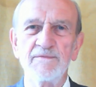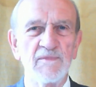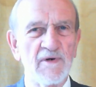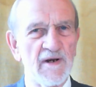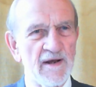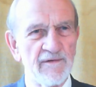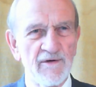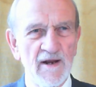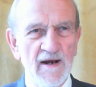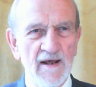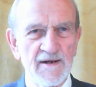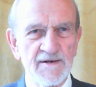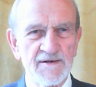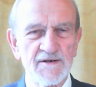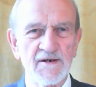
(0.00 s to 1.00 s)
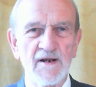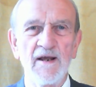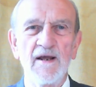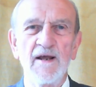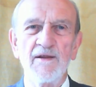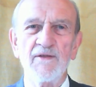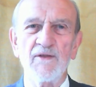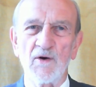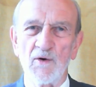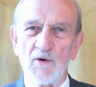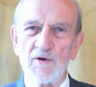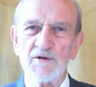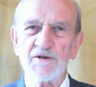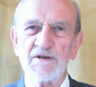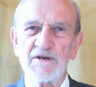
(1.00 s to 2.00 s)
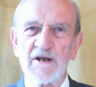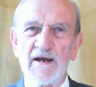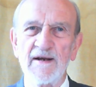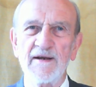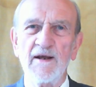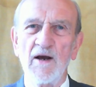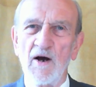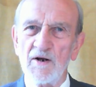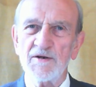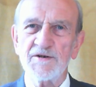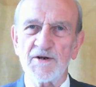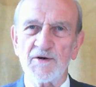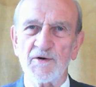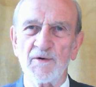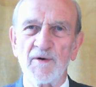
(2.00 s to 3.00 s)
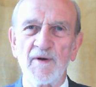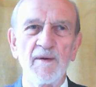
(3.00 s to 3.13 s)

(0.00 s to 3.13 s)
Nevertheless, the Law Society also